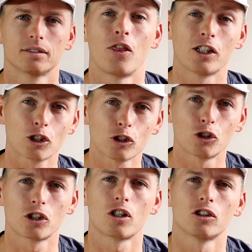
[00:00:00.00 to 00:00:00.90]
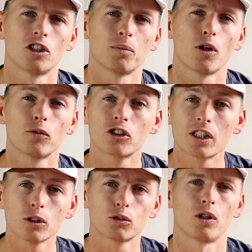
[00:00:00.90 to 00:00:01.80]
There's also the concept of
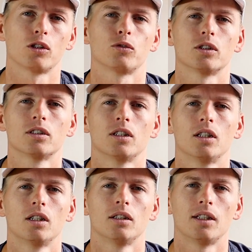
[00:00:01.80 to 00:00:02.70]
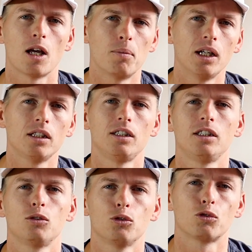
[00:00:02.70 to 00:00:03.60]
skill transfer, the
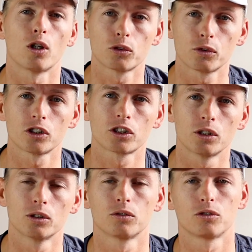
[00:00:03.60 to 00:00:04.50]
ability to transfer a skill